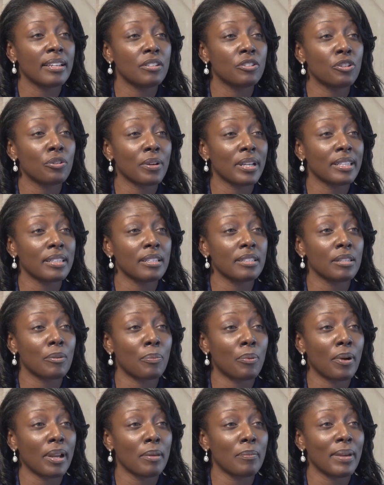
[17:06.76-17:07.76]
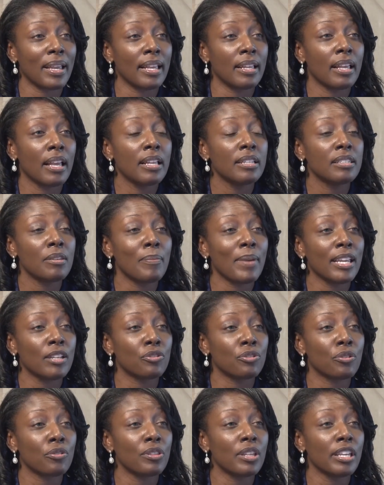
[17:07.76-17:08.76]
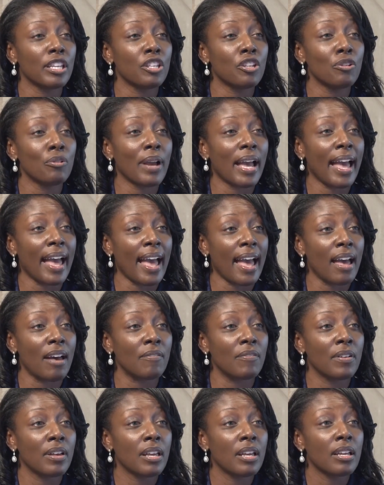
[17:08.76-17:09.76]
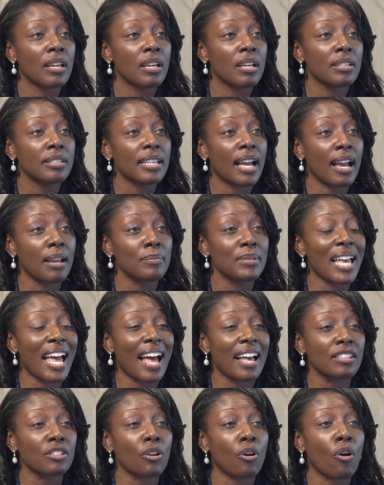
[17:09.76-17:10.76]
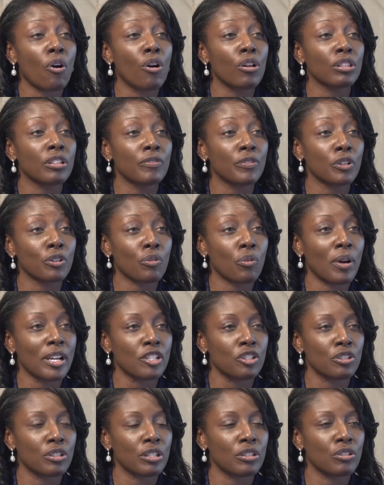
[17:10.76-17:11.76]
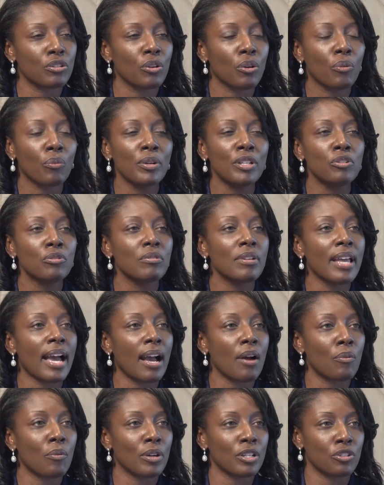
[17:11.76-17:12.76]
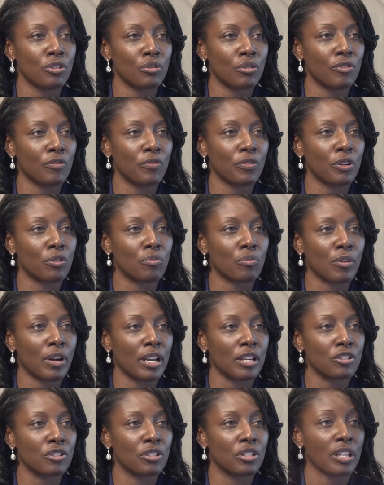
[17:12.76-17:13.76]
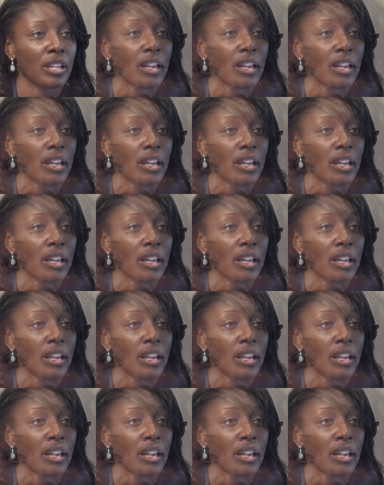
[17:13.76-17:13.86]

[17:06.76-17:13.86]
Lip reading: during this appointment to make sure that you have time to ask all of your questions. We do not want you to feel rushed.